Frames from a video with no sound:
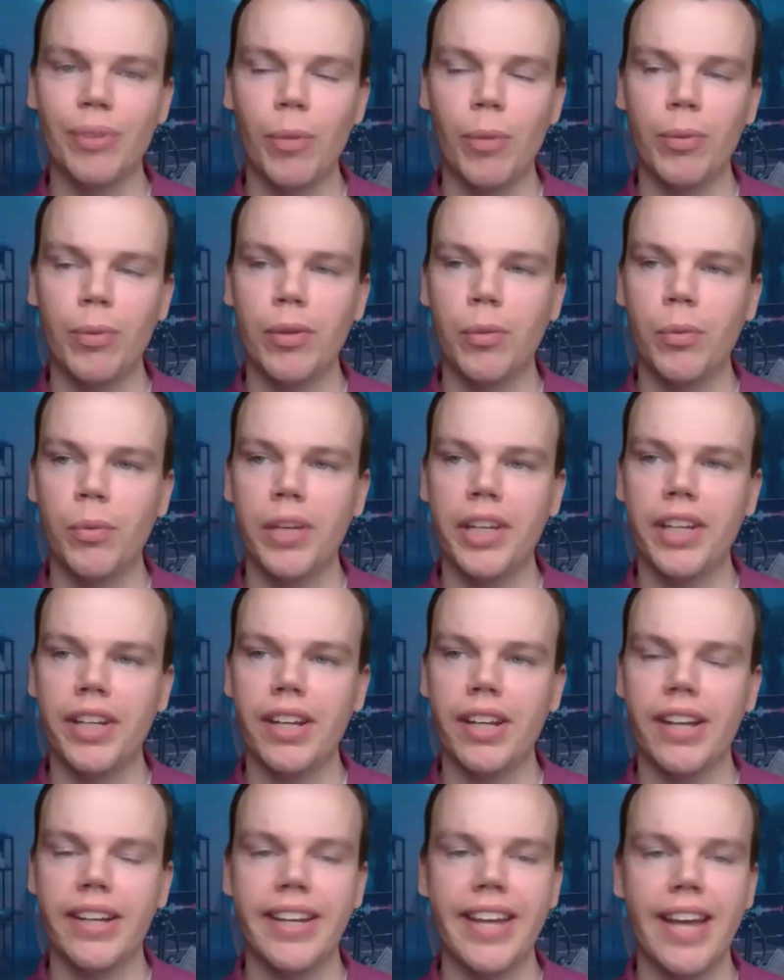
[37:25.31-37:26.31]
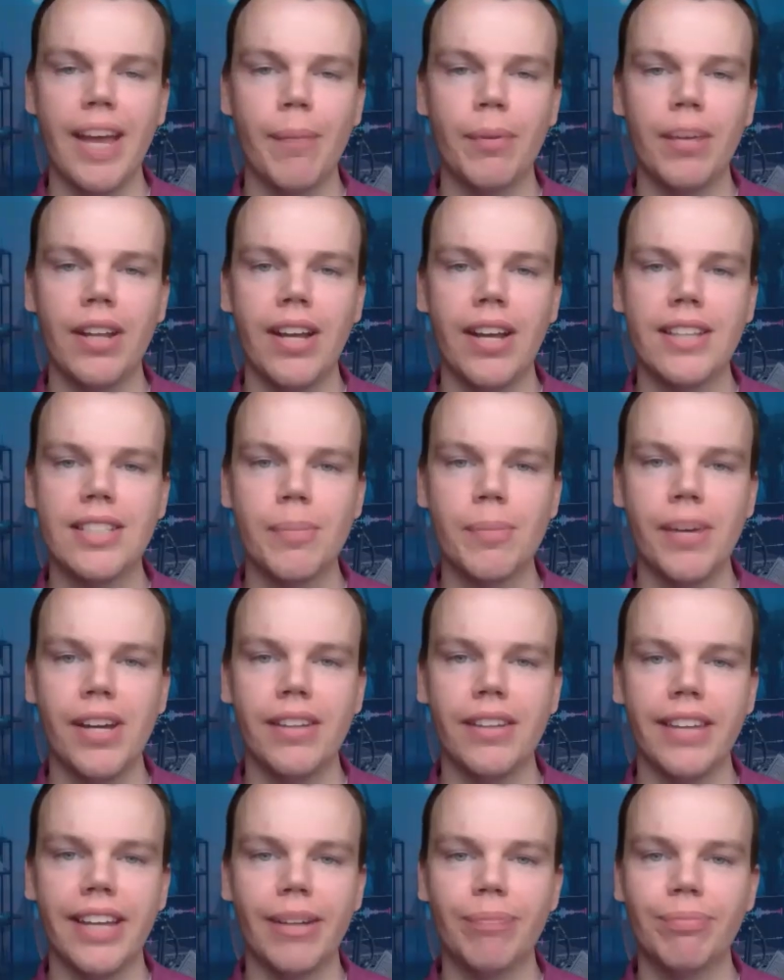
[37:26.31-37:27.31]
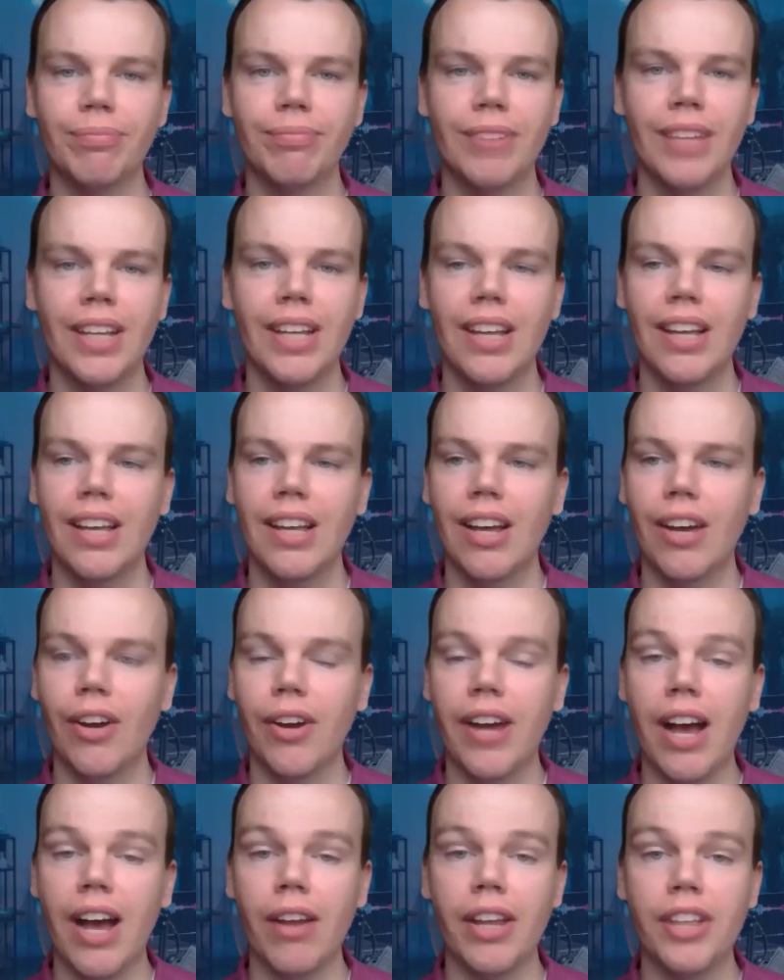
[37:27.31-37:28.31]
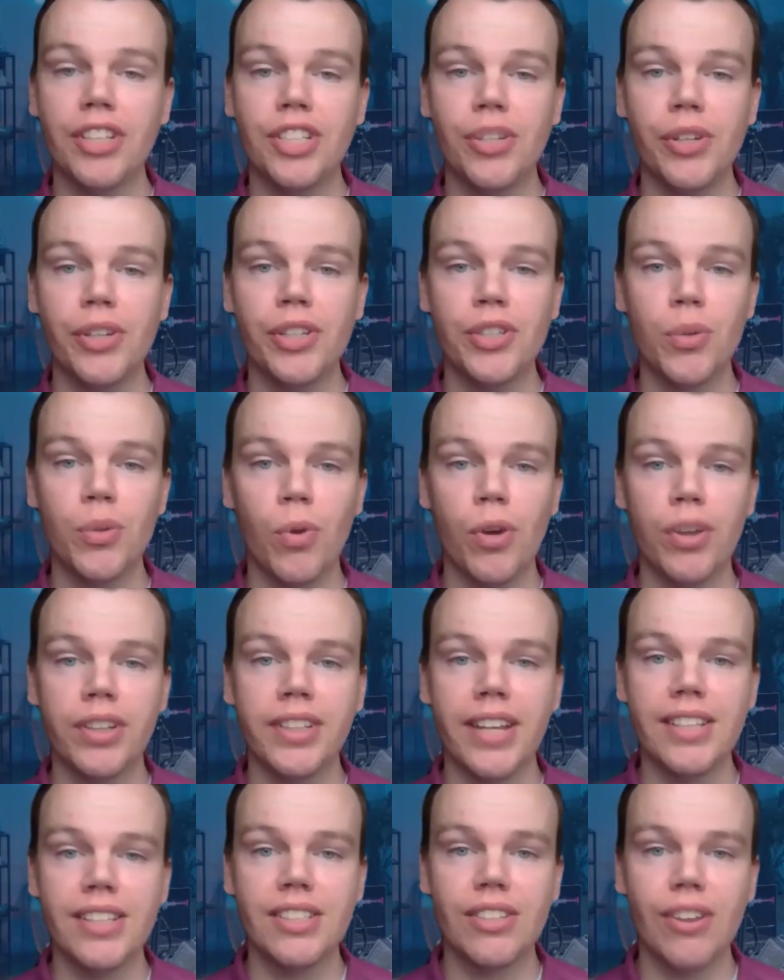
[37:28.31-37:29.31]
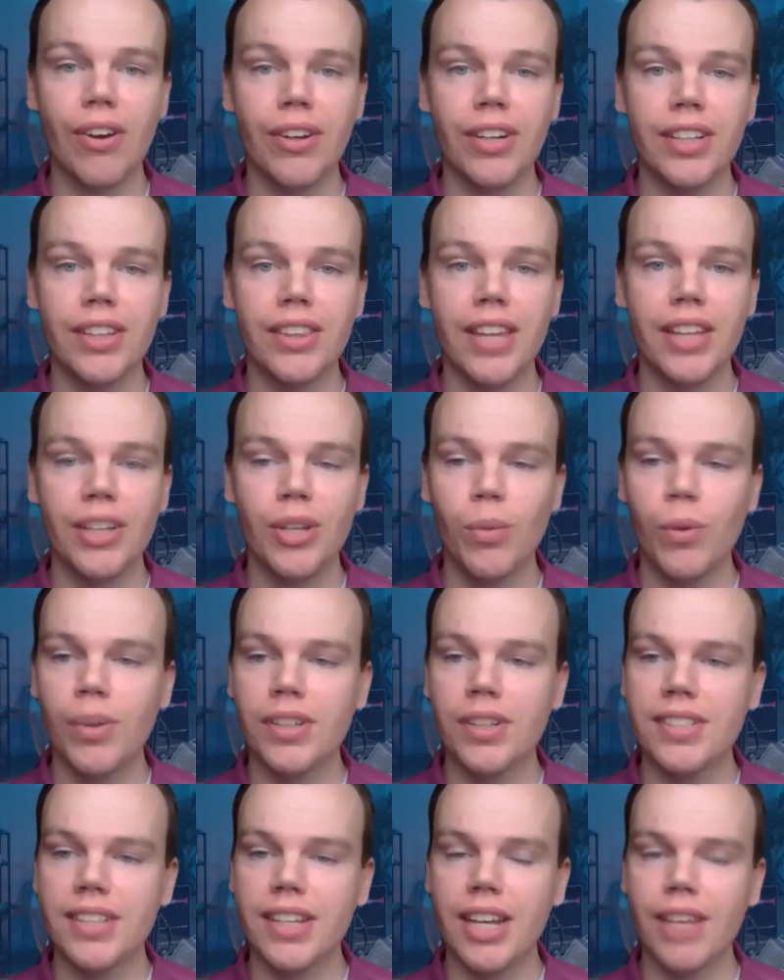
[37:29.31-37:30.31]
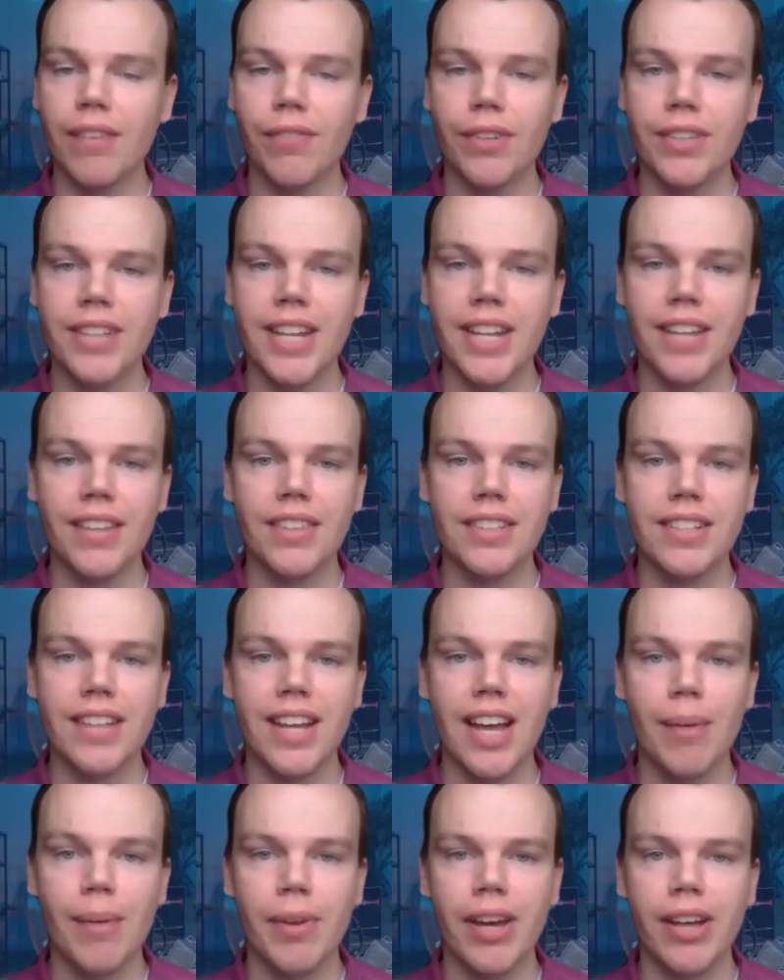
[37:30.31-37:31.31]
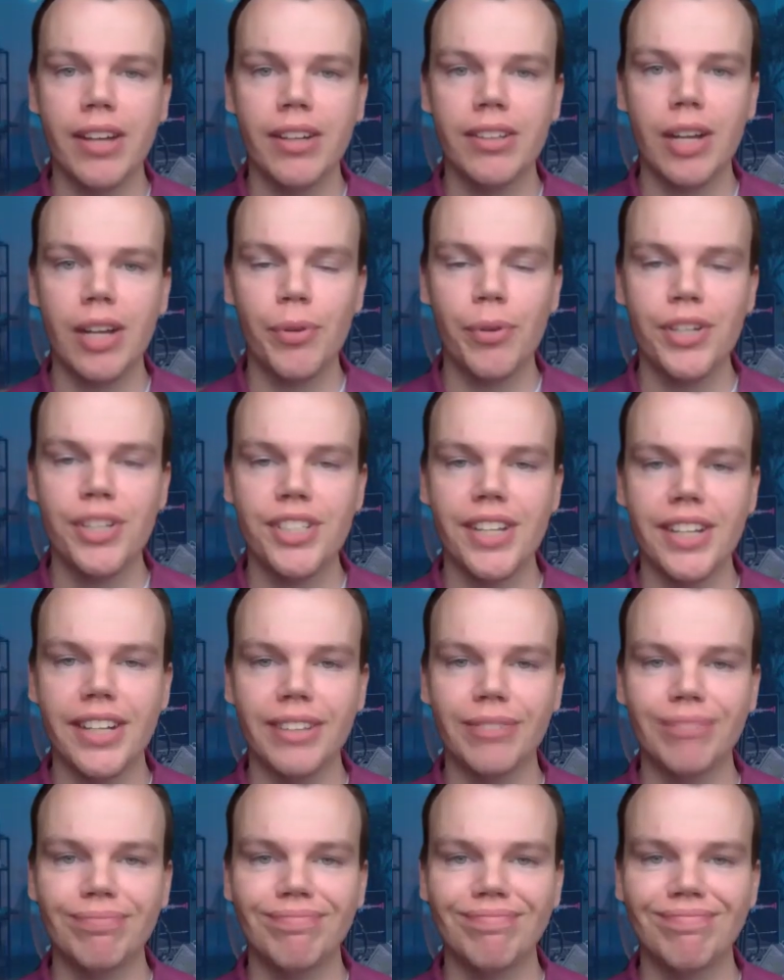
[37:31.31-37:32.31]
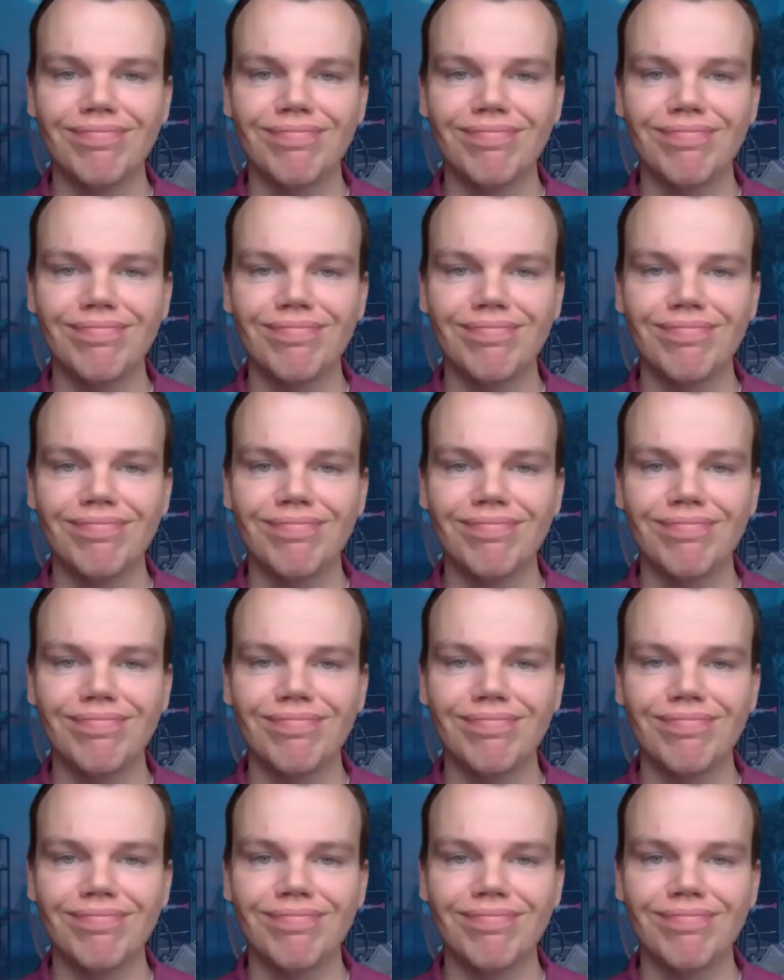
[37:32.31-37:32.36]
Hopefully we can capitalize upon that. All right, I'll let you get your workday started. Thank you once again for taking the time. I appreciate it.